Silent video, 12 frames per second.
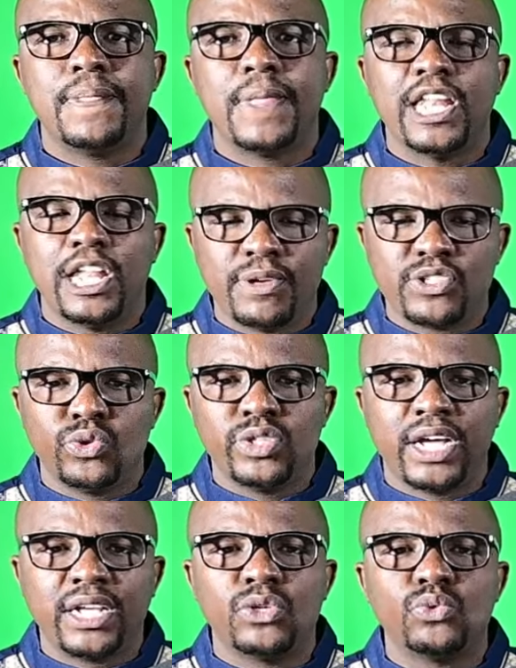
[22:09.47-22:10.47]
And I was on
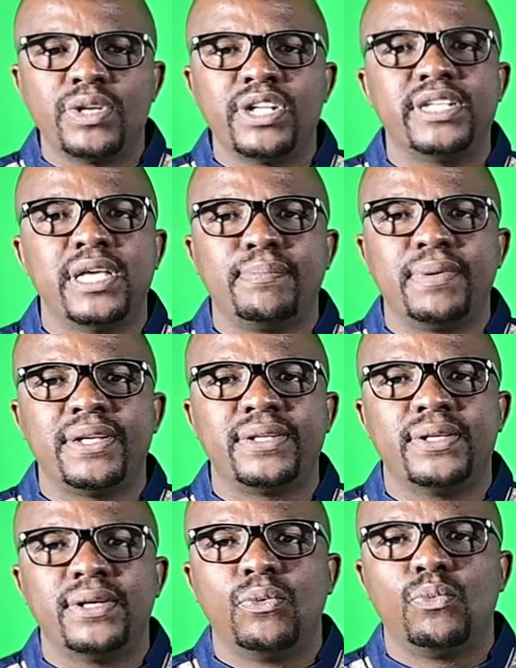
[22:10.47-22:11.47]
the ground when it
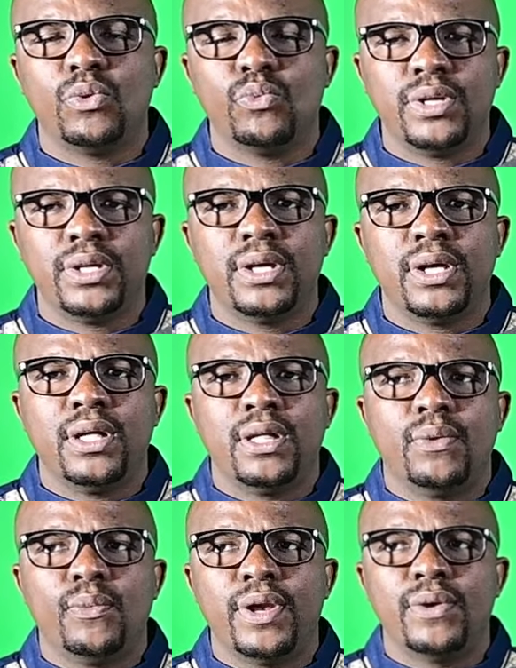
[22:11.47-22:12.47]
happened, when
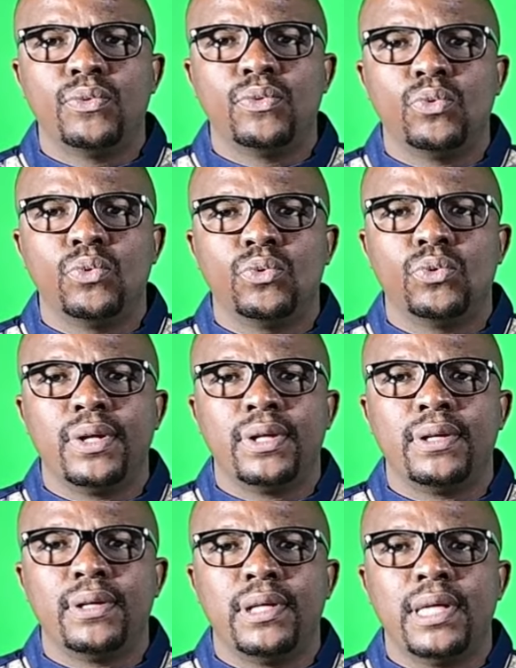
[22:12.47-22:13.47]

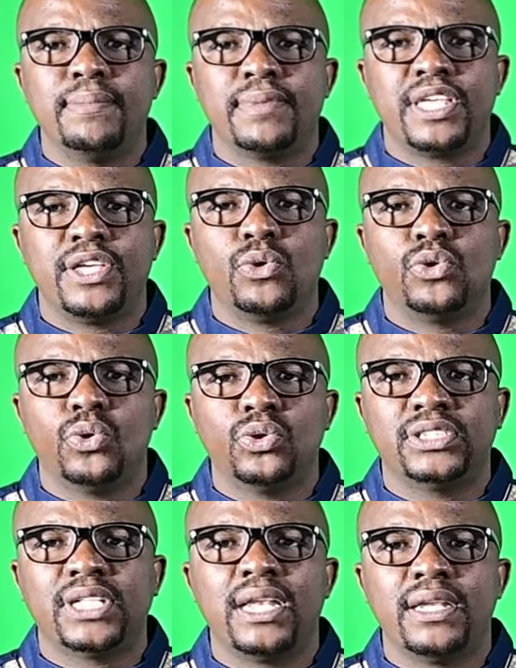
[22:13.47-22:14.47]
MK got
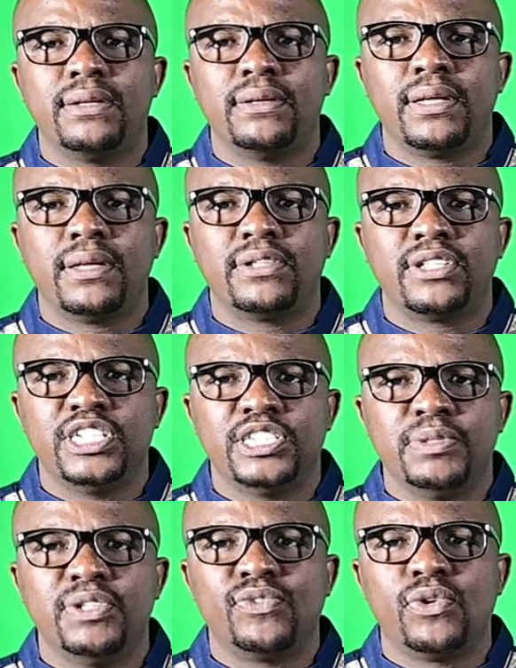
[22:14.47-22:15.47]
hostile
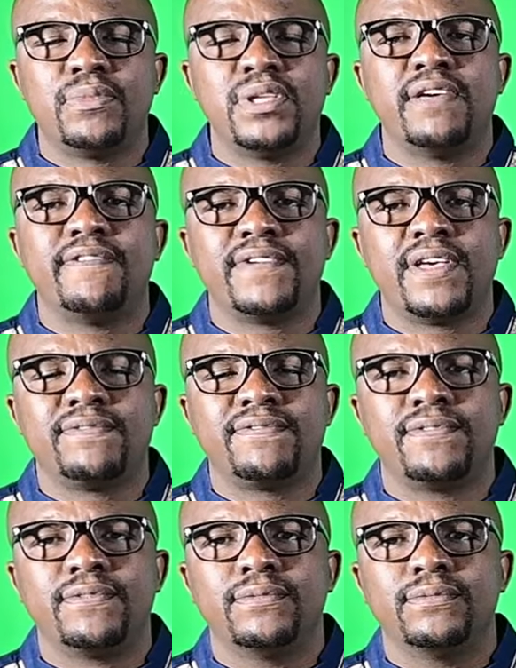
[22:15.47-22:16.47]
treatment from EFF.